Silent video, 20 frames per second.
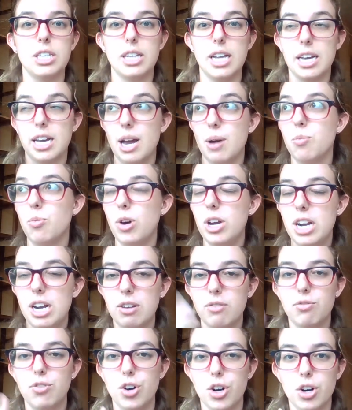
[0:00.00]
Like, I'm
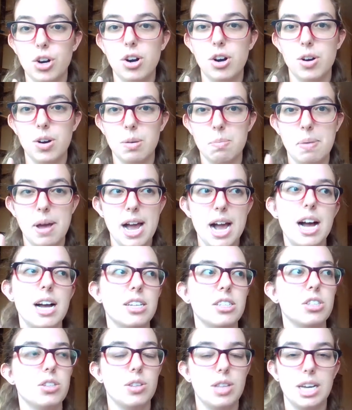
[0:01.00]
waiting for a car to
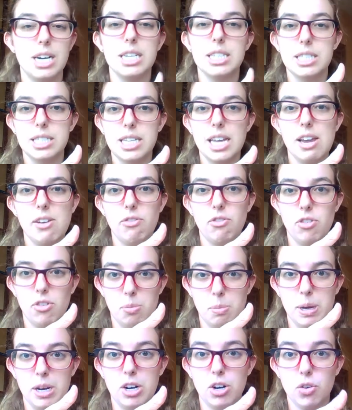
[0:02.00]
pass so that it's safe for
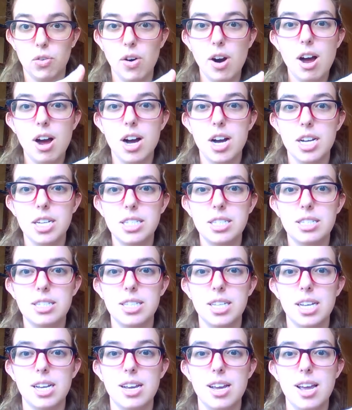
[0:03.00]
me to
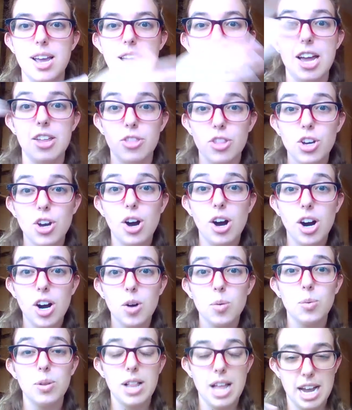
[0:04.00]
cross, and the
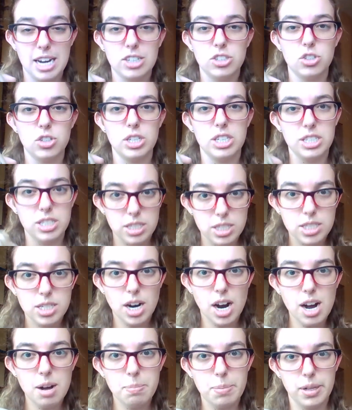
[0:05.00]
car will actually
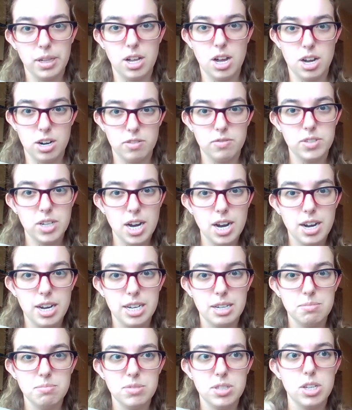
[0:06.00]
stop a lot of
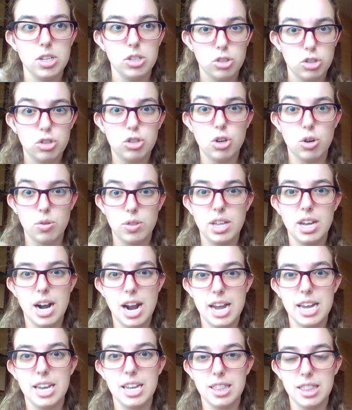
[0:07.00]
times so that
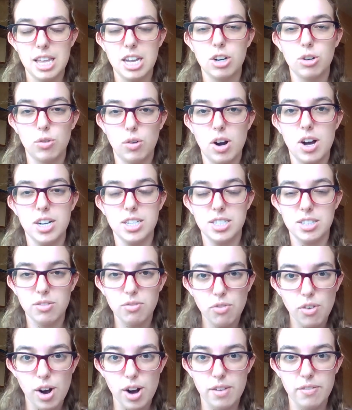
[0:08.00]
I can then cross in
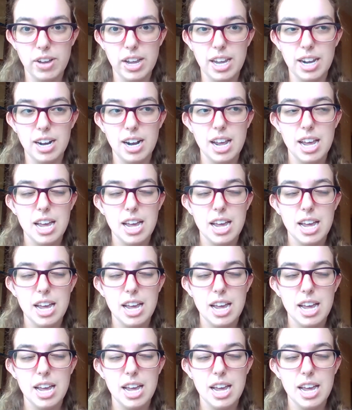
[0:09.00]
front of it.